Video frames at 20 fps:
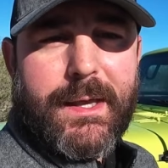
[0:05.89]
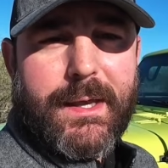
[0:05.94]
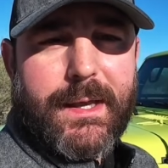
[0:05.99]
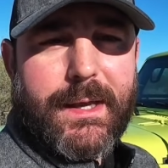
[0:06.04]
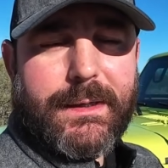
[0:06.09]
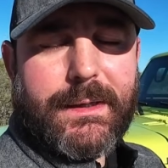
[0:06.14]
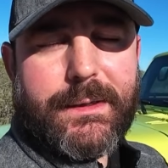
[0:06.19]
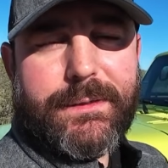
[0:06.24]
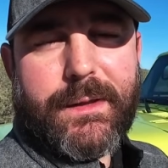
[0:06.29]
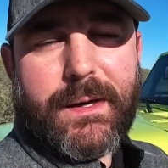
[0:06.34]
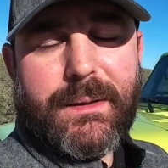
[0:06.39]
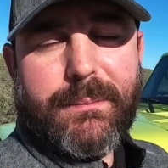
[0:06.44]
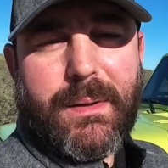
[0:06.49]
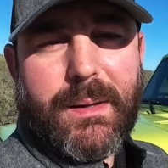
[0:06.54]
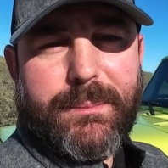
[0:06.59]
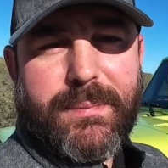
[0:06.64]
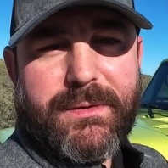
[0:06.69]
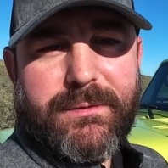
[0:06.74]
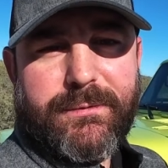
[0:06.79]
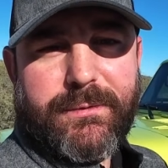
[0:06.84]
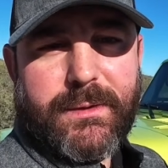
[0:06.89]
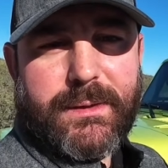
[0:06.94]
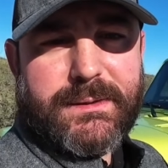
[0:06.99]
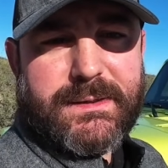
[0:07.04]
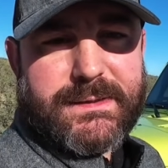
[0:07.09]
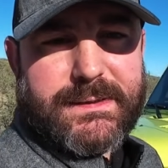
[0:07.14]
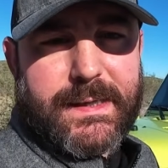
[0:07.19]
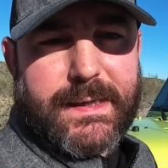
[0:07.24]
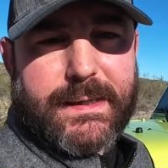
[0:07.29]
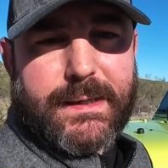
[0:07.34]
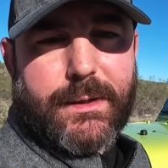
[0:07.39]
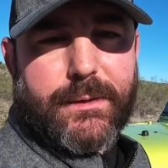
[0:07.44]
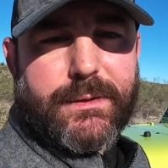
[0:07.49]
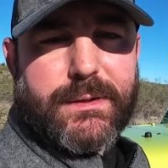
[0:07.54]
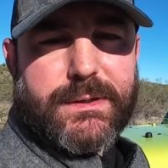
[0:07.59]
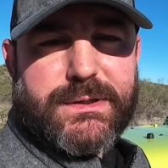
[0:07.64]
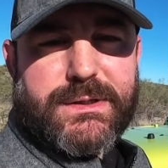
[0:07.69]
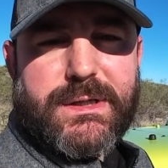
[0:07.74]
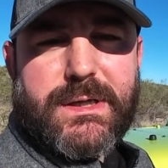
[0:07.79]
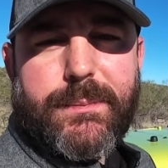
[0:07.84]
and I thought it might be fun to take out
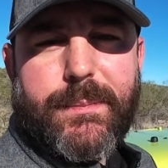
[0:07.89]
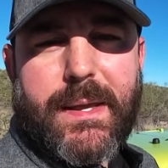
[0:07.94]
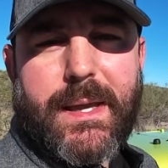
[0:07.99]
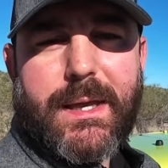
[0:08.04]
the Jeep